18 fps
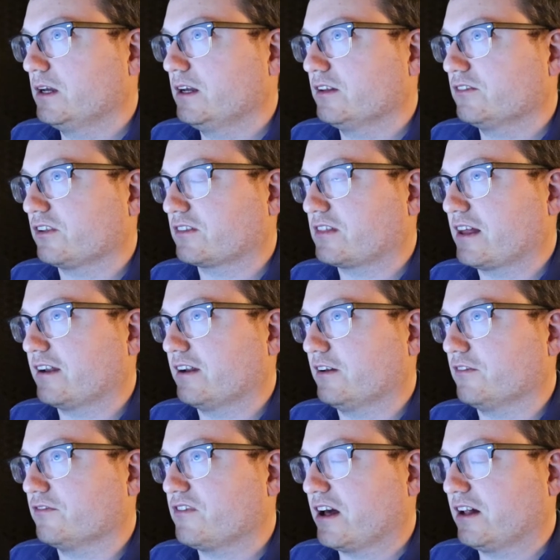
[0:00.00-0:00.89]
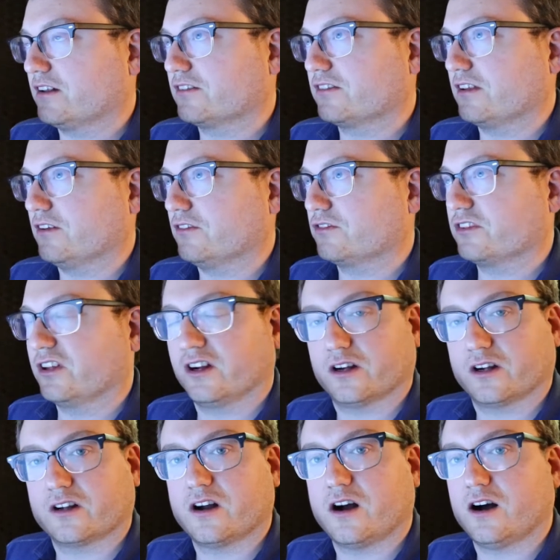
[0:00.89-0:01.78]
it's like that, a fallacy of
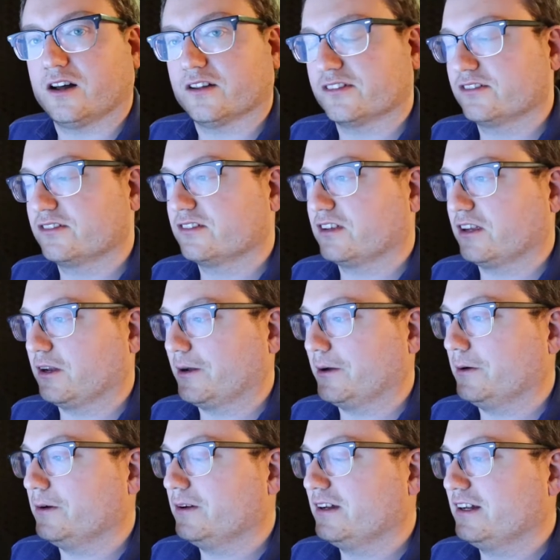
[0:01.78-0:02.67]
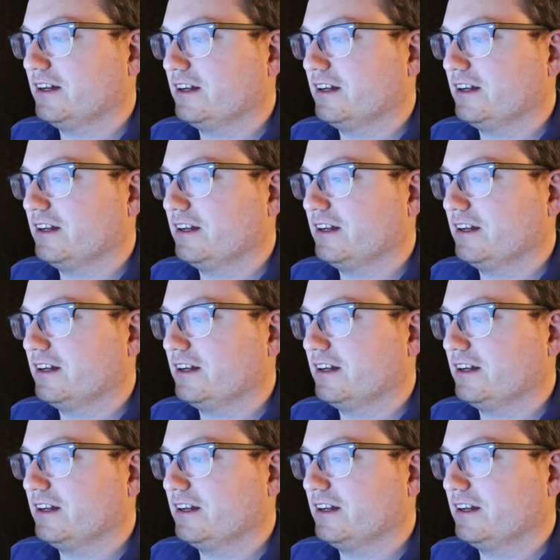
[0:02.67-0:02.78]
sunk costs, you know?